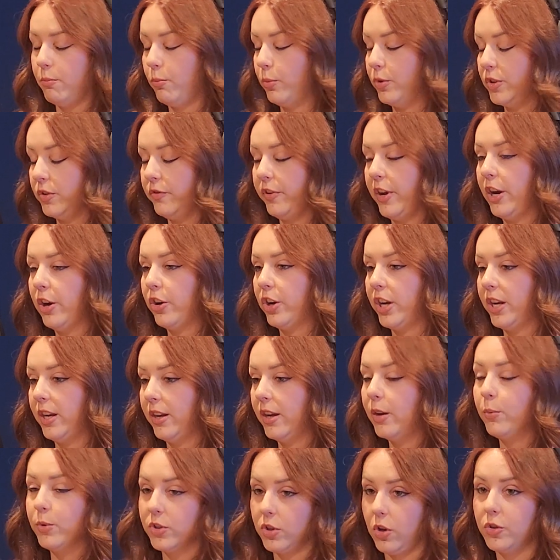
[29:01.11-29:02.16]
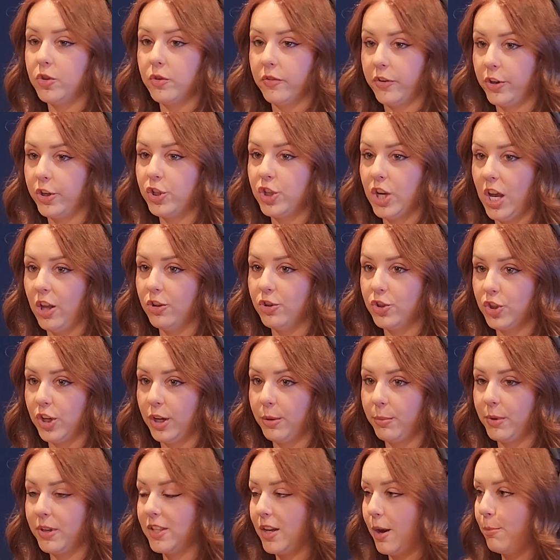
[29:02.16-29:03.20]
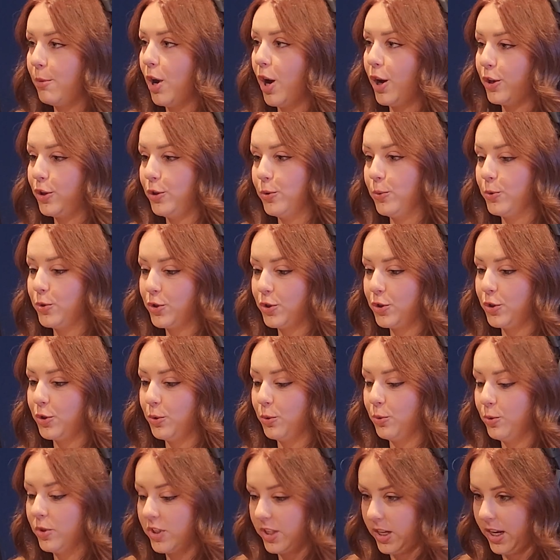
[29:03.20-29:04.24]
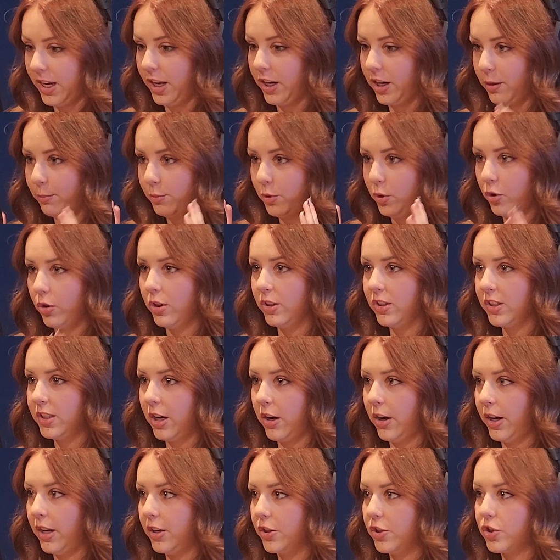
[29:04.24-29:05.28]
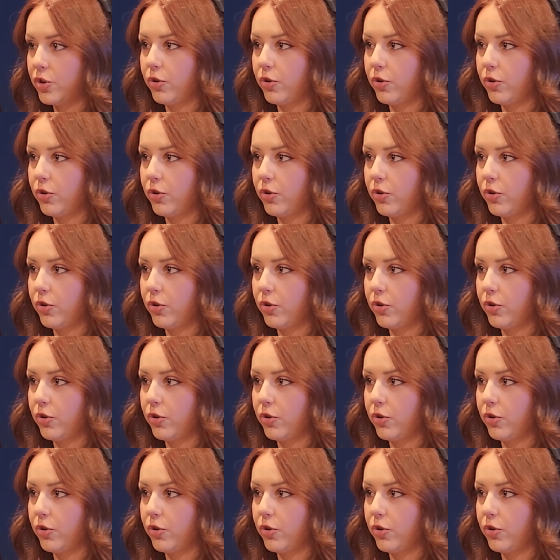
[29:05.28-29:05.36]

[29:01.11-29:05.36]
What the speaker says: was also very challenging because I'm not used to sitting at a computer and staring at a